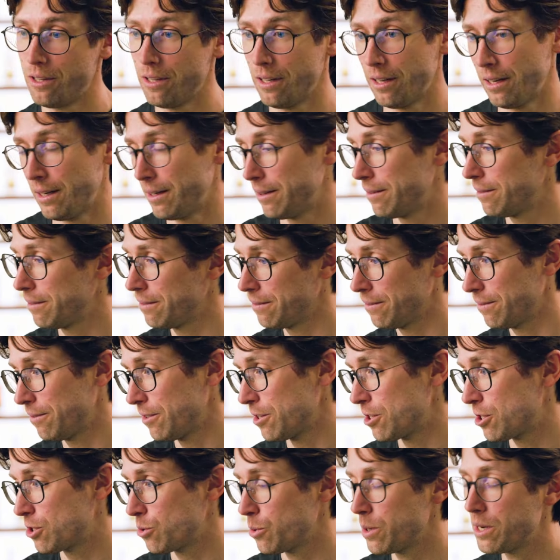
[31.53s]
the
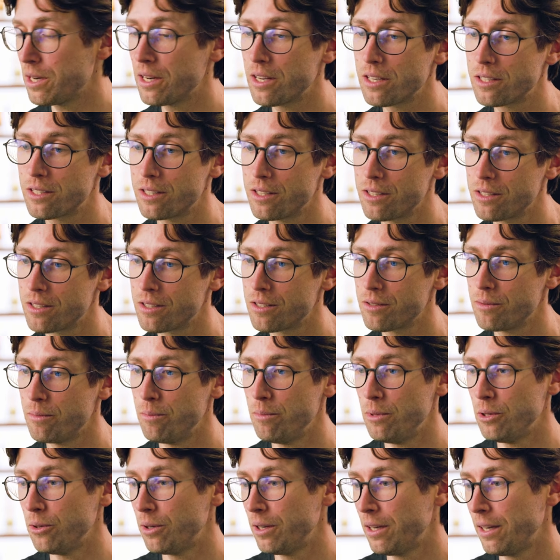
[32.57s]
sweetness is
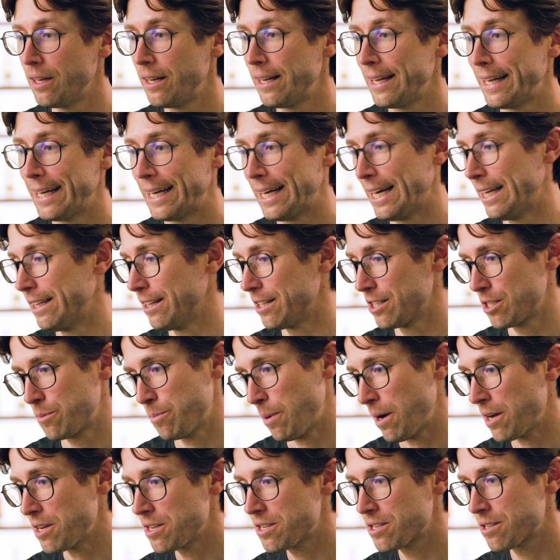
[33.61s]
muted and the
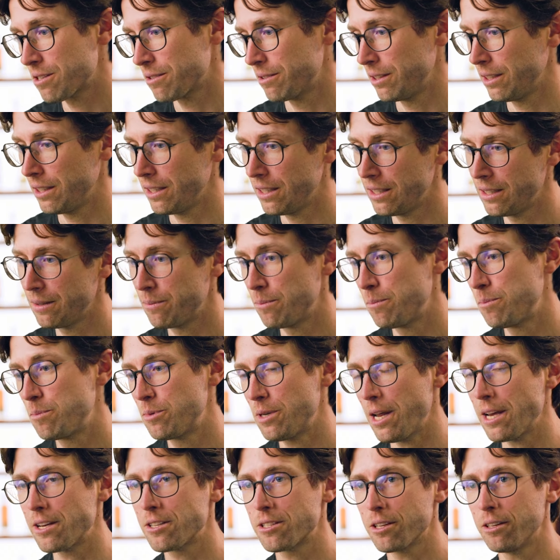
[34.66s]
spice really
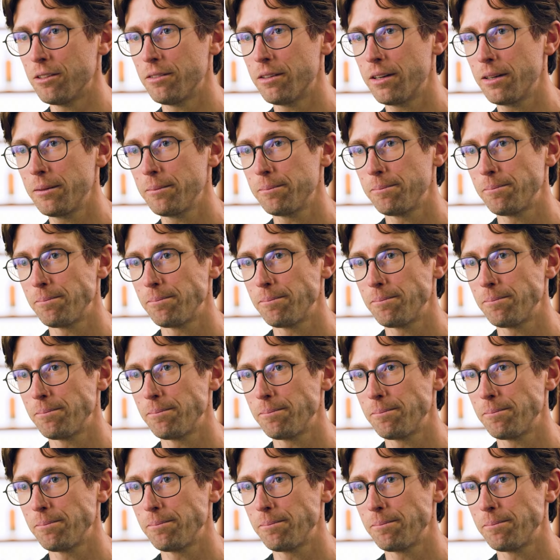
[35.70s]
takes over.